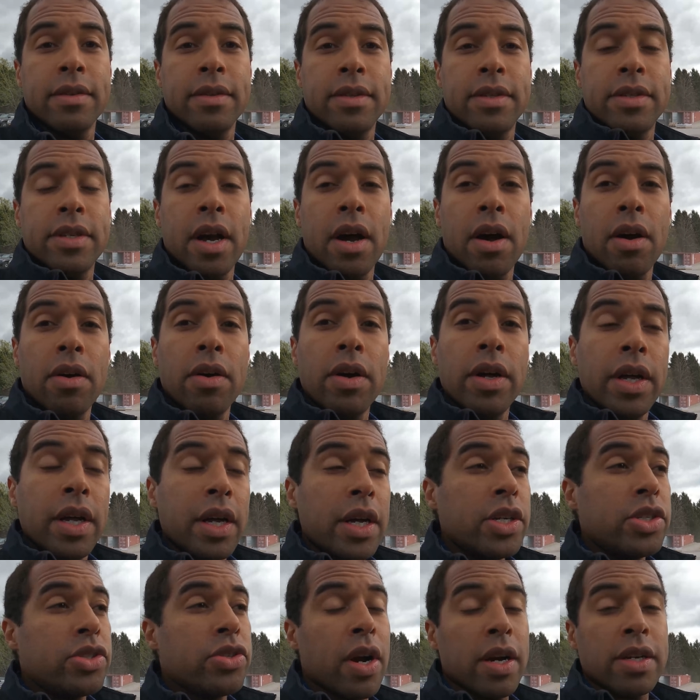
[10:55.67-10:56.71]
So
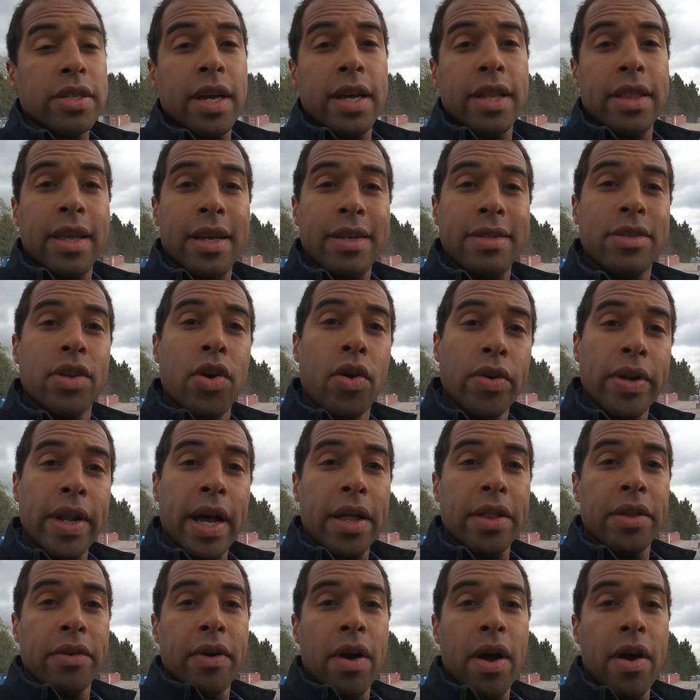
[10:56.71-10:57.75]
trucks like this going
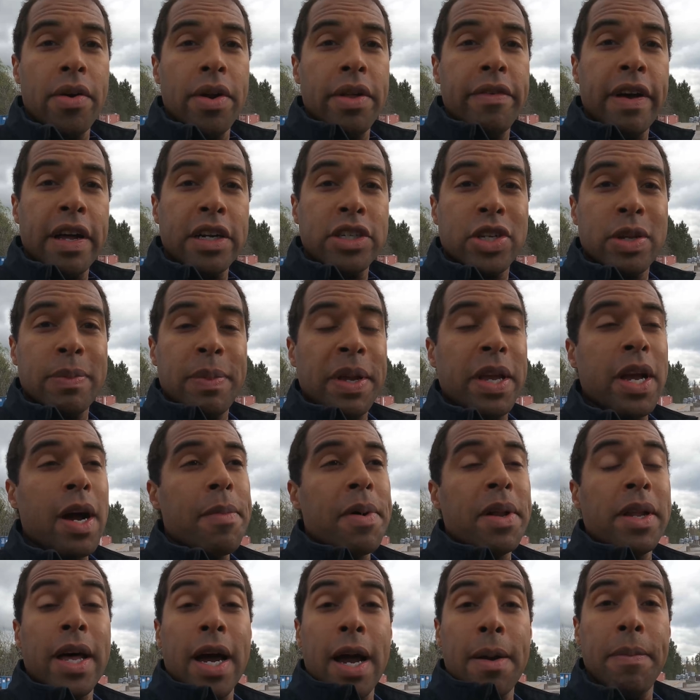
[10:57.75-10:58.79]
down the road eventually become
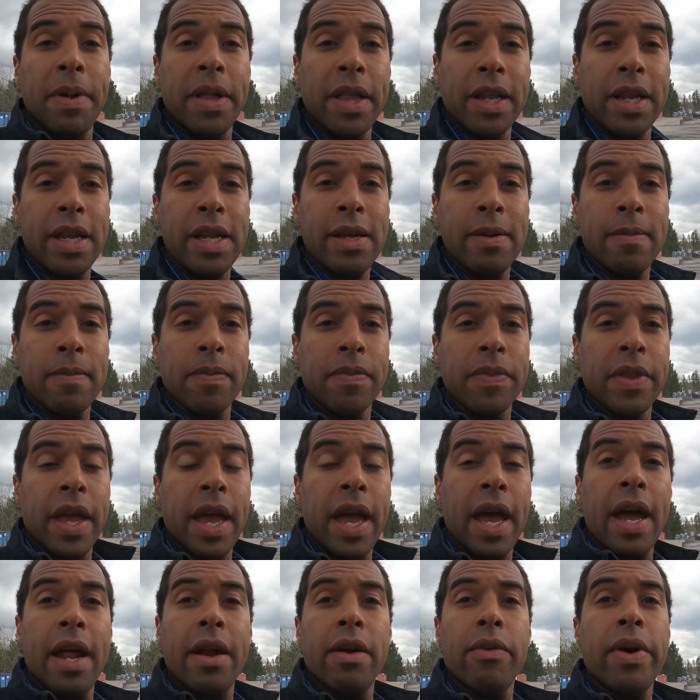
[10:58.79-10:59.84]
a liability,
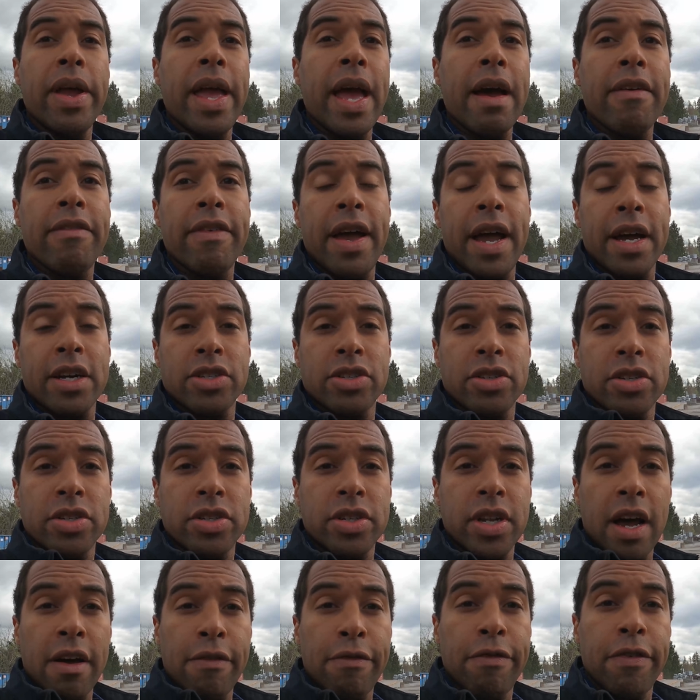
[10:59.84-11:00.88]
and we have extra
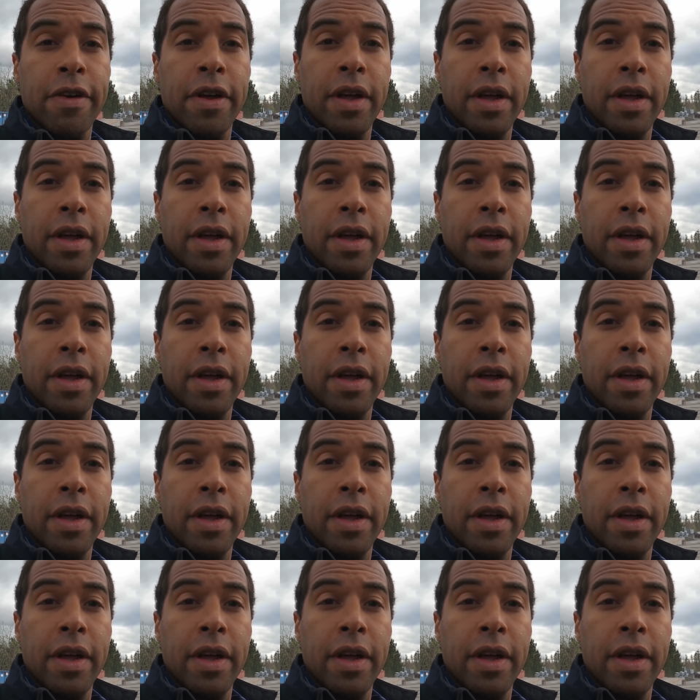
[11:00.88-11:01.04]
stuff